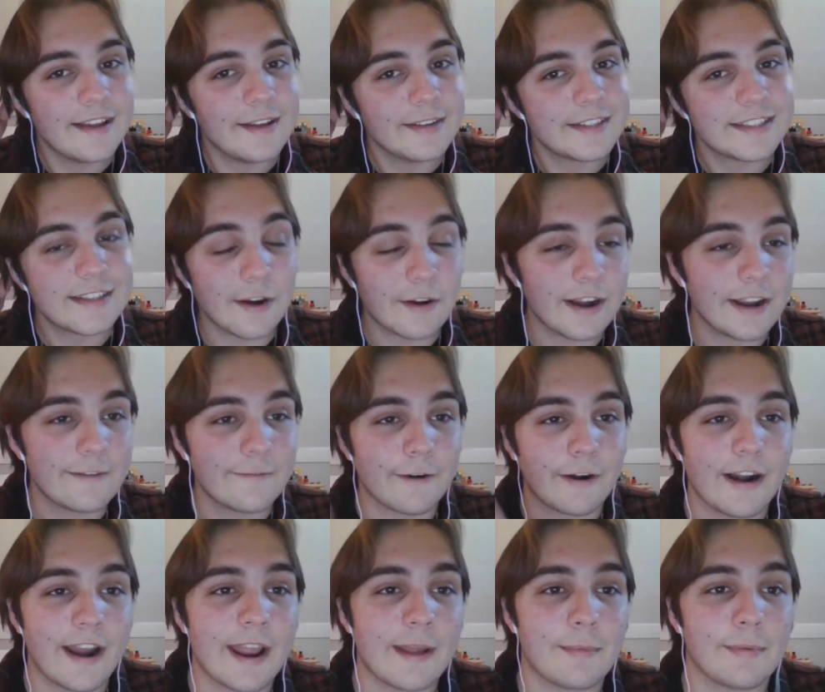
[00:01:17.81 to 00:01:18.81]
Starting
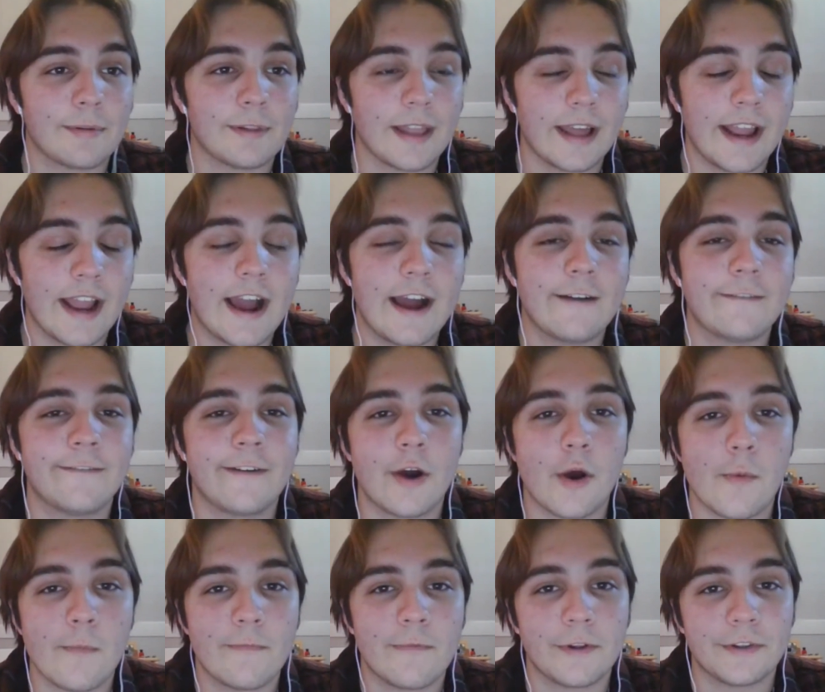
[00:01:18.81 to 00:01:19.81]
for a playoff
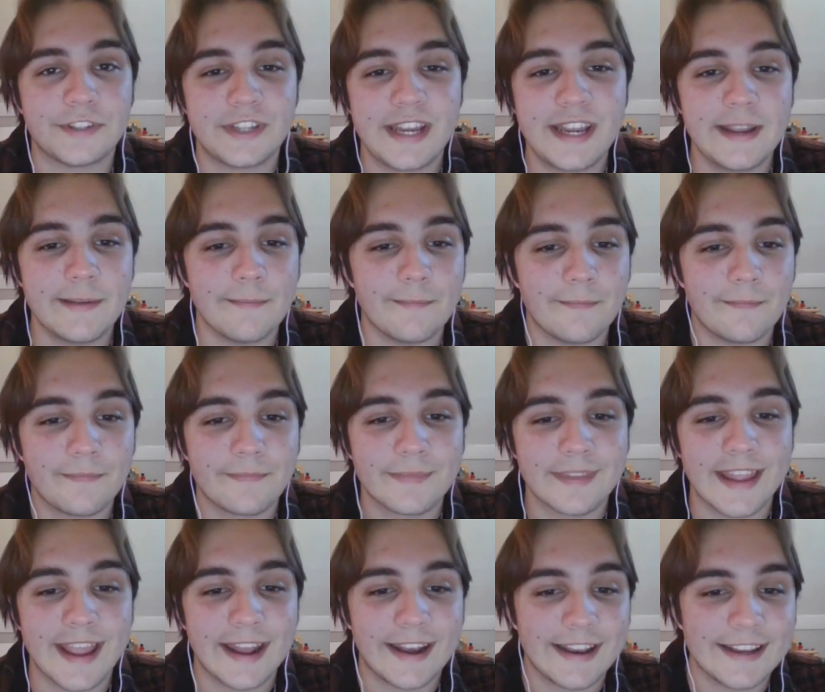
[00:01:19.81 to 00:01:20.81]
hopeful team.
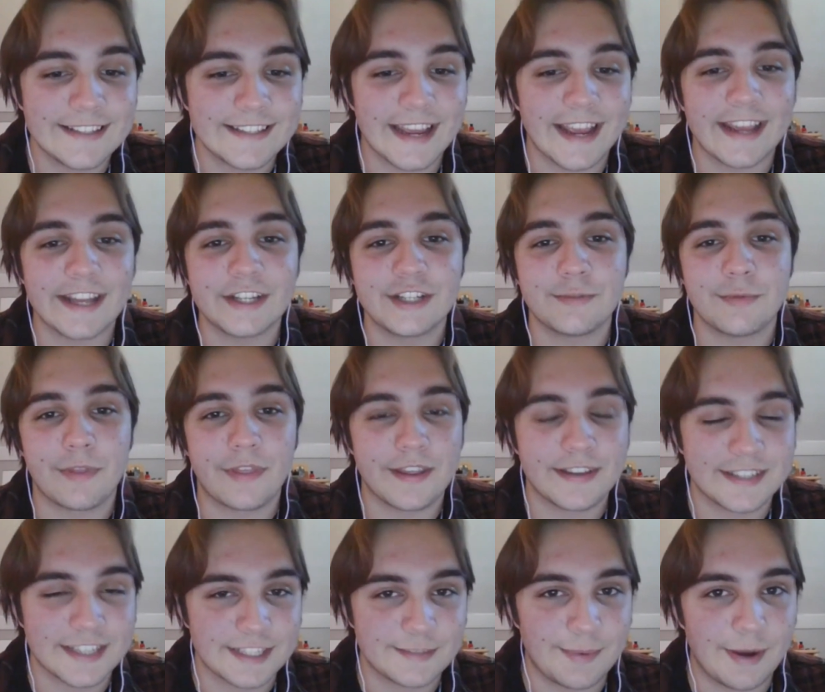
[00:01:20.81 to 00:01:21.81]
At his age, with
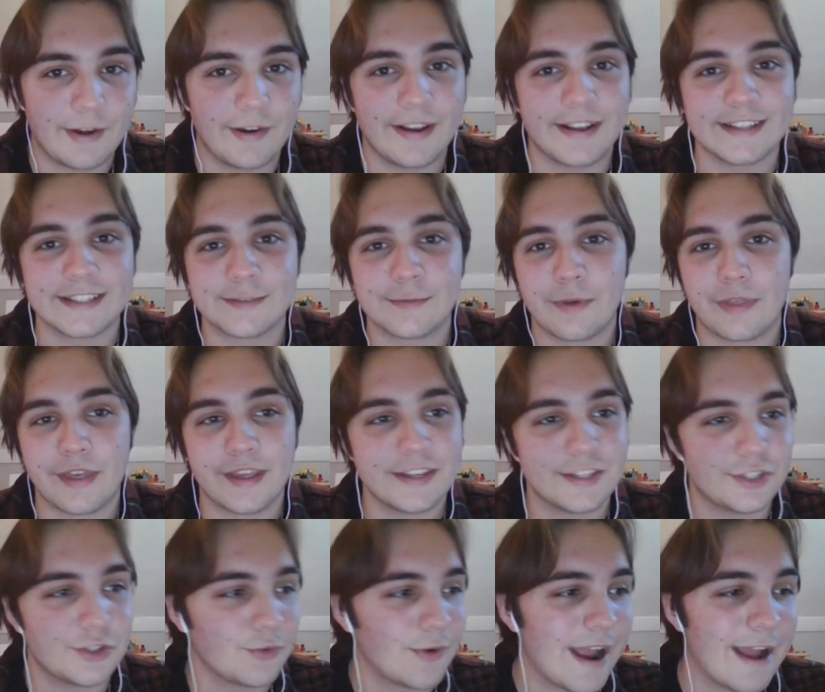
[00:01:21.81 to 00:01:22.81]
his experience, with his
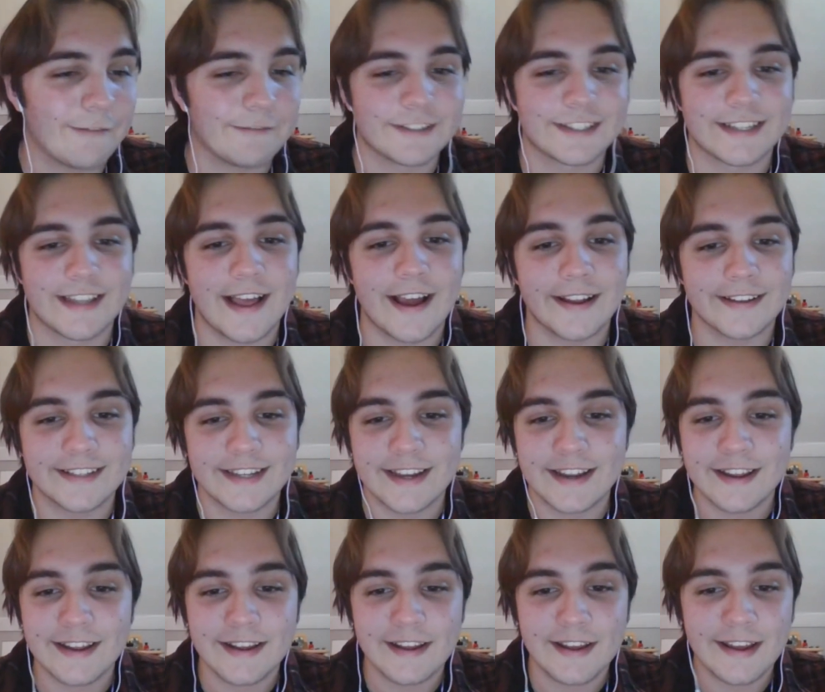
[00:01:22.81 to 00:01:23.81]
draft slot,
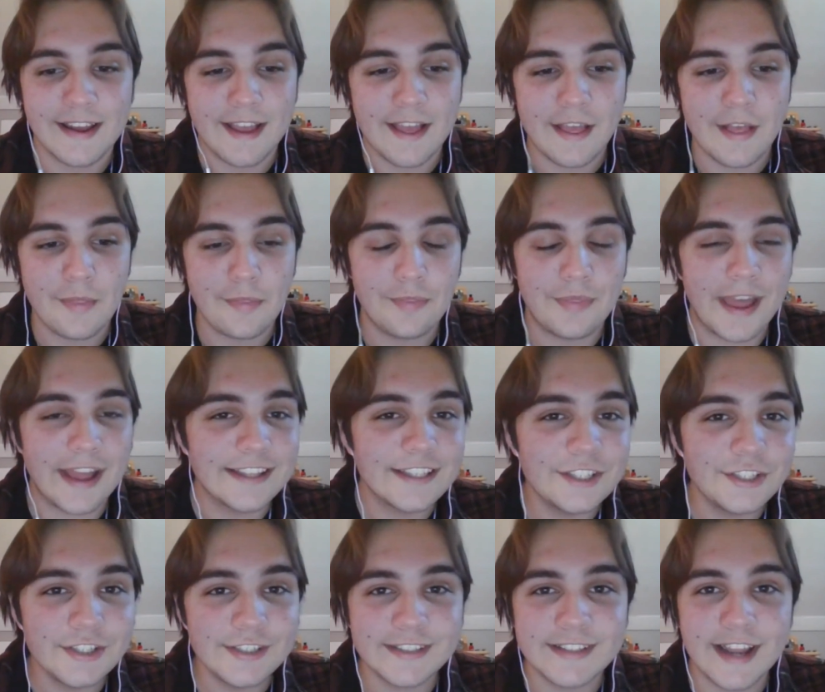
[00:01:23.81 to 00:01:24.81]
that's
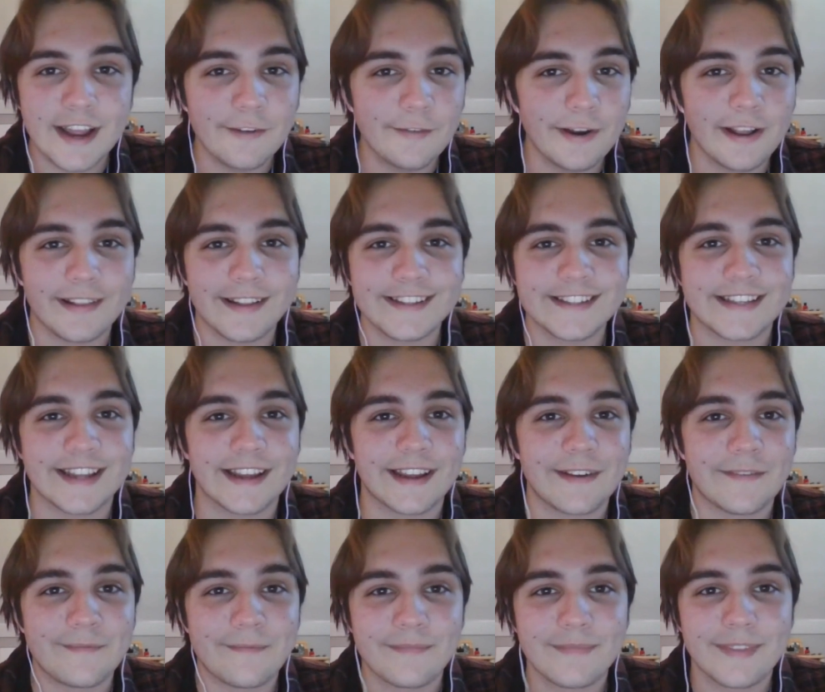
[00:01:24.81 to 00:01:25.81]
just not realistic.
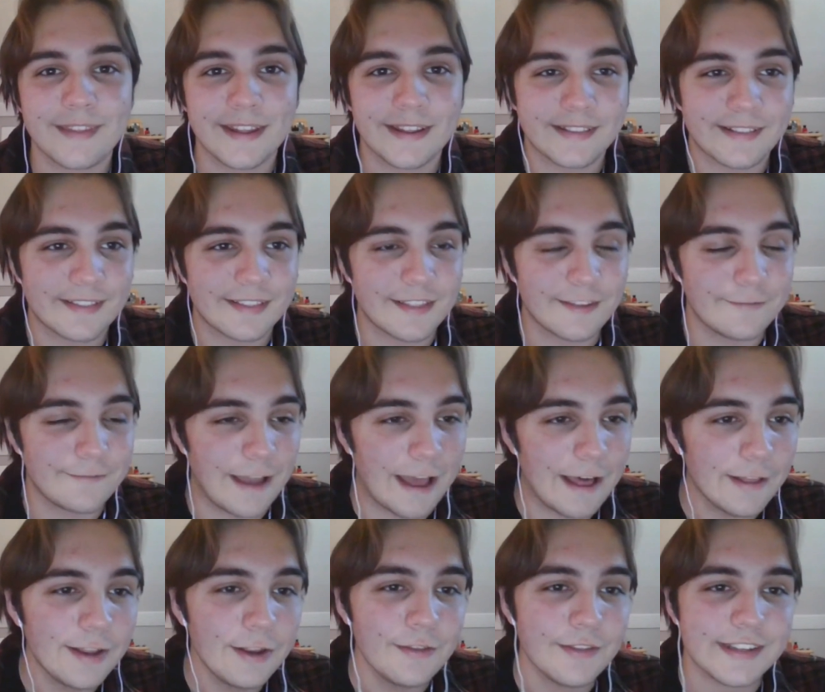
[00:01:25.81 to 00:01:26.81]
Like, the
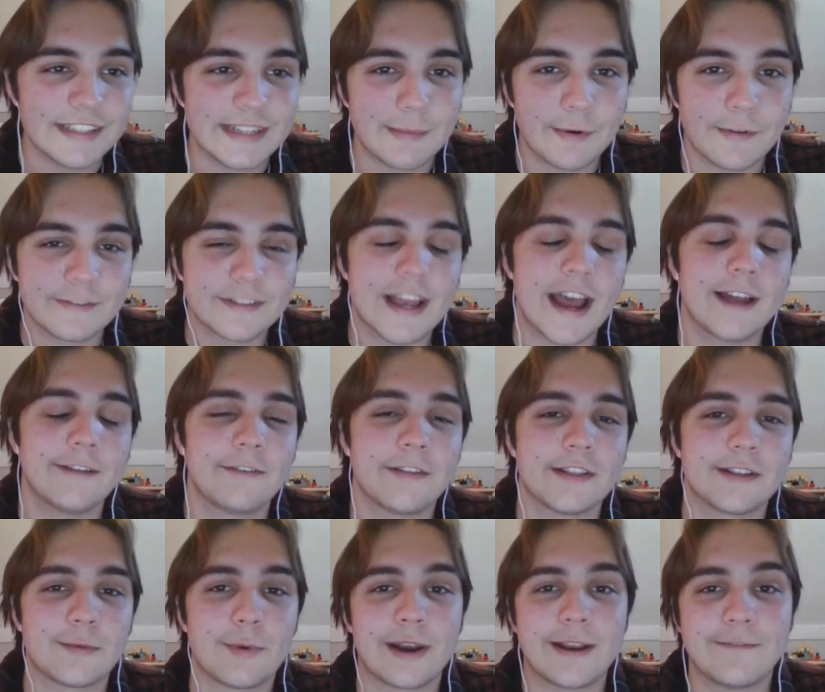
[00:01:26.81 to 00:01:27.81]
value the Timberwolves got for the
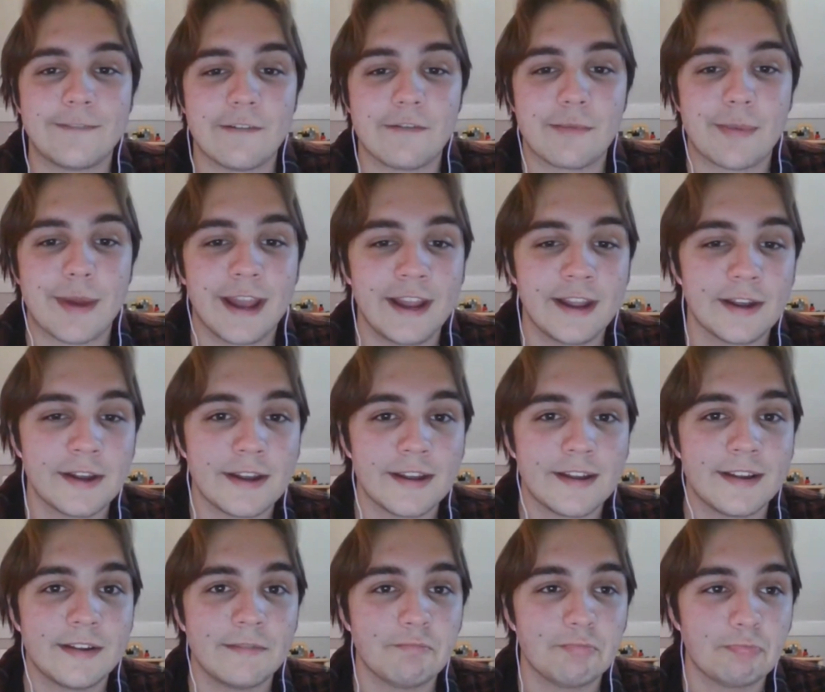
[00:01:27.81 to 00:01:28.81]
25th pick
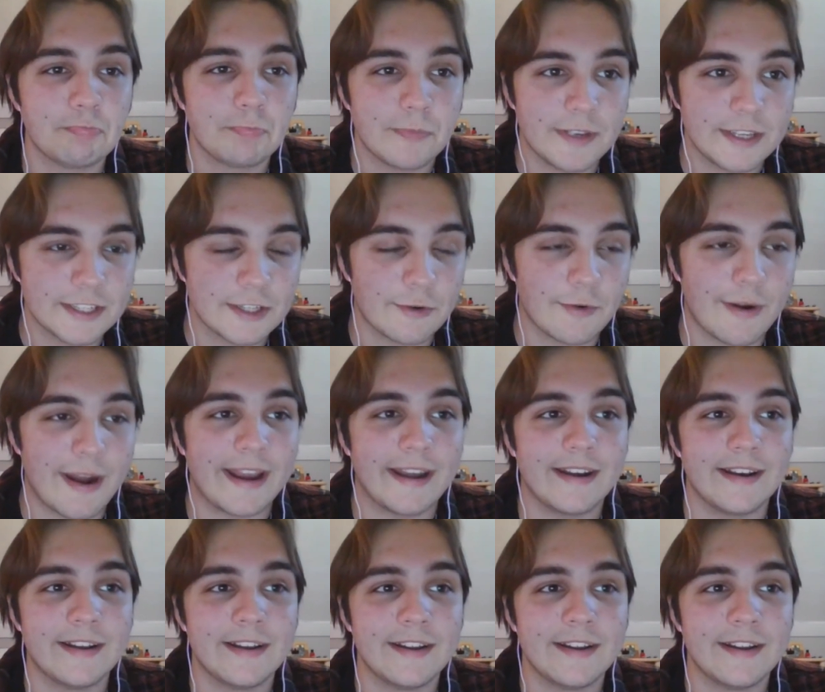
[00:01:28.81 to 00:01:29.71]
is great.